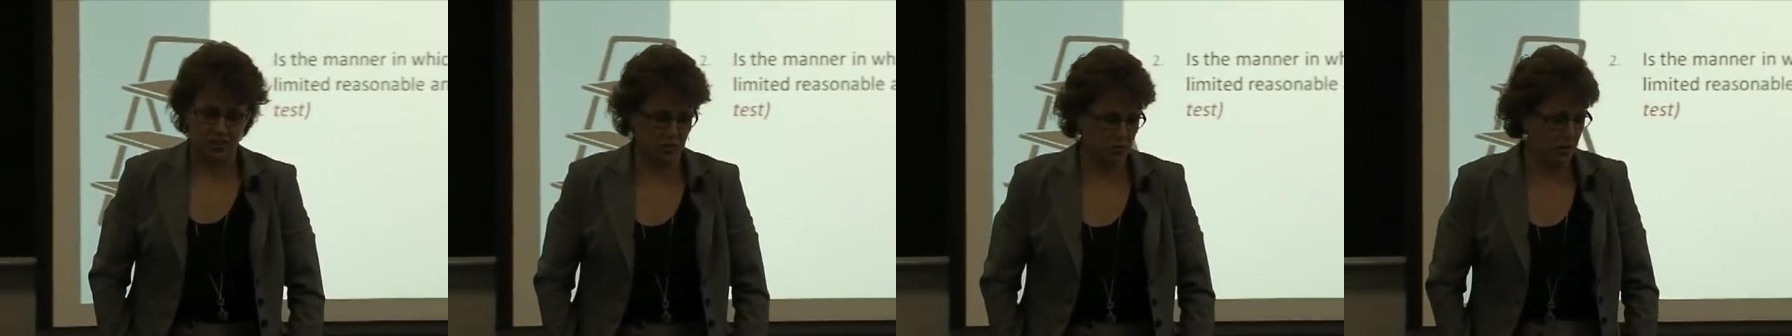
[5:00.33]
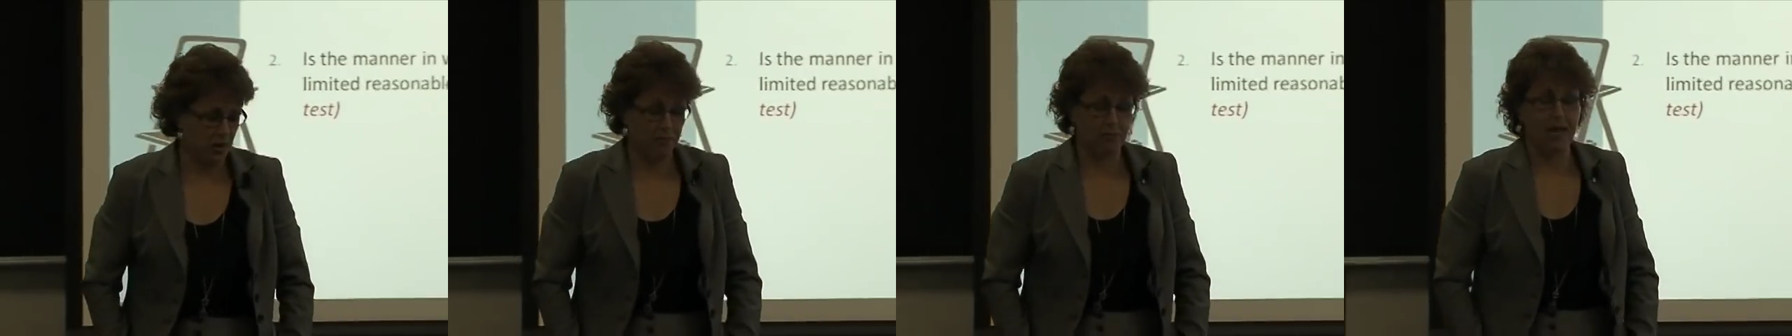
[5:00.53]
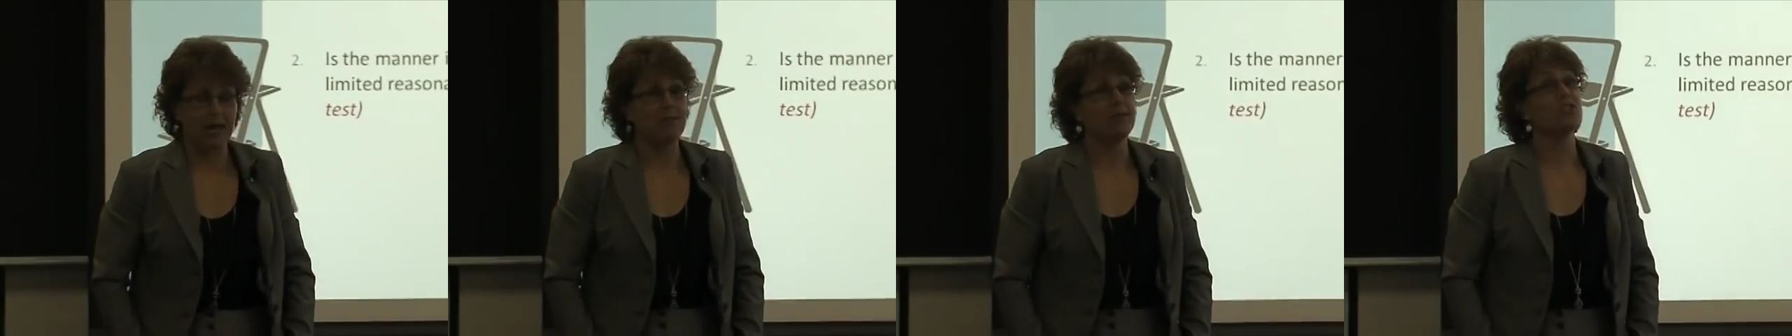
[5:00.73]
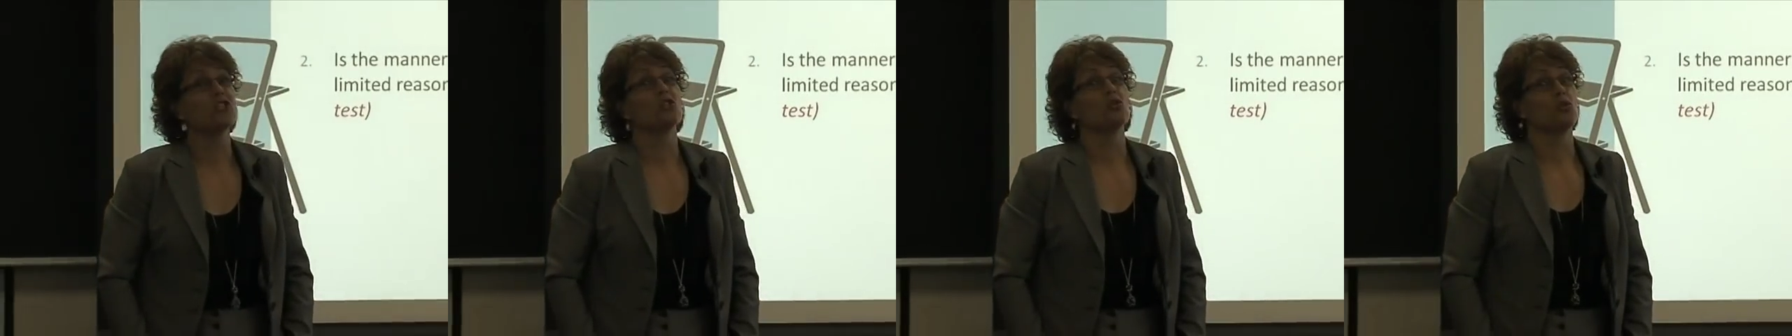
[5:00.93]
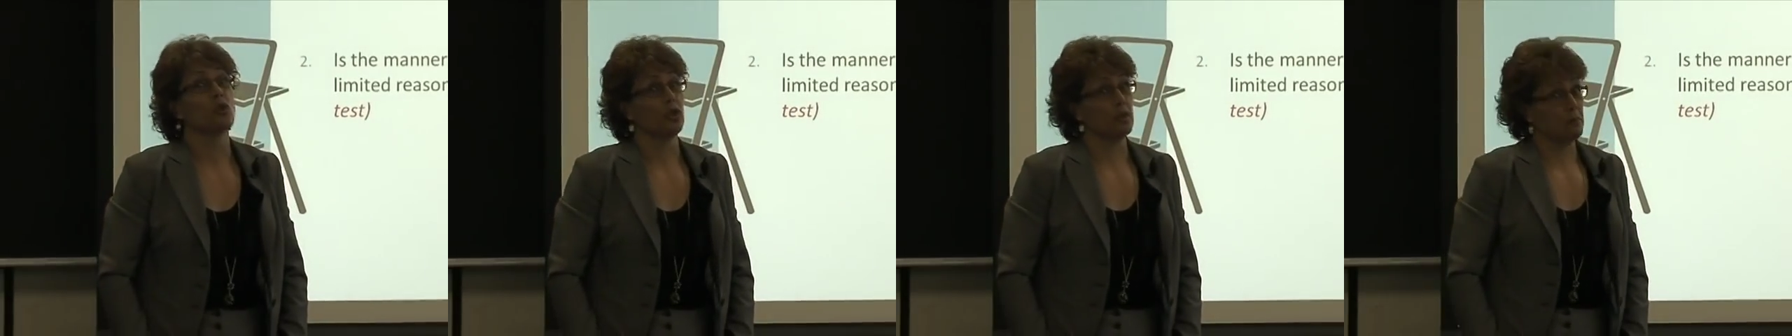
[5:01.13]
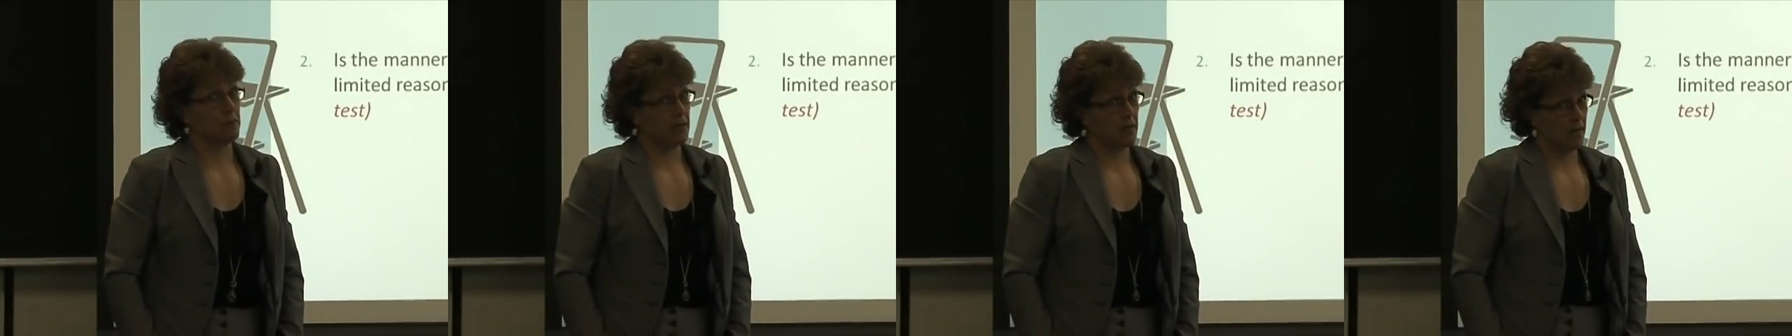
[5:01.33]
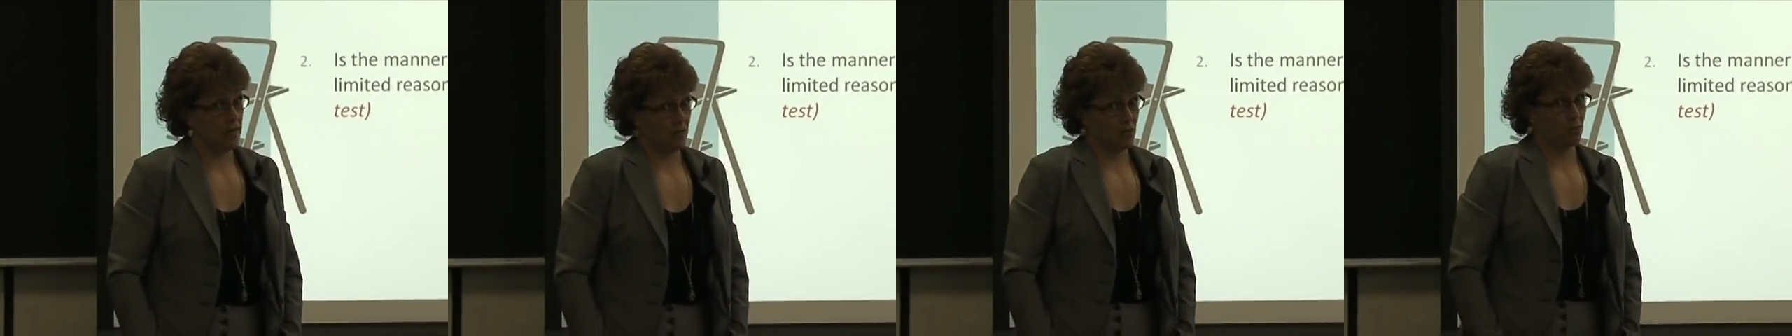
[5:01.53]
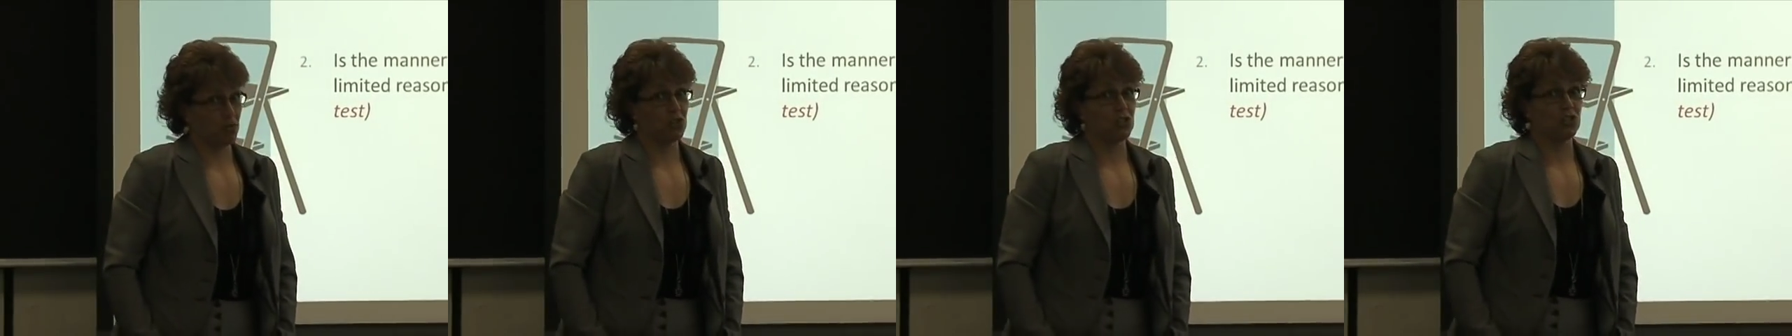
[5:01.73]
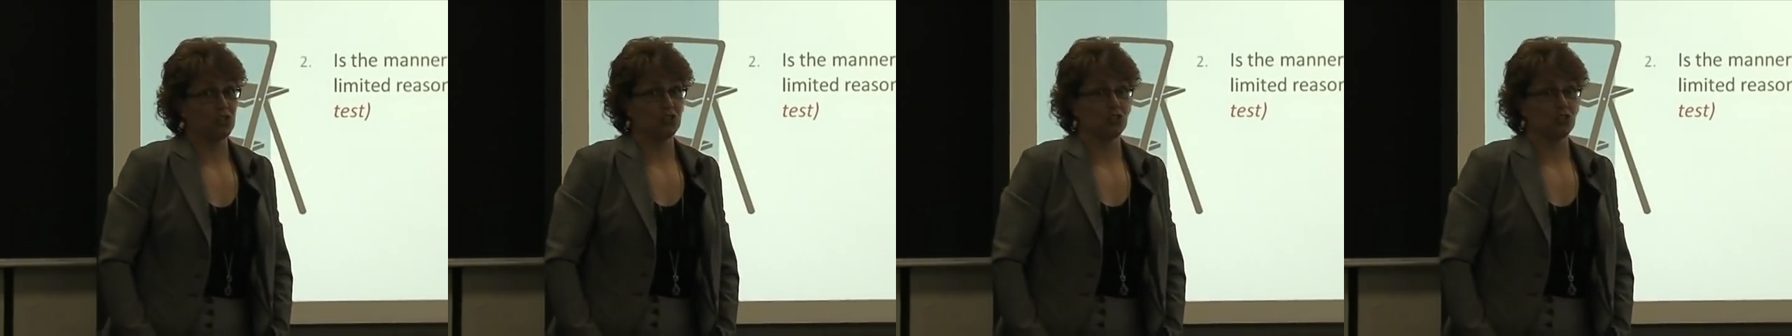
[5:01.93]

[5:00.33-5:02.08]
she'd be, maybe she wouldn't be nice when she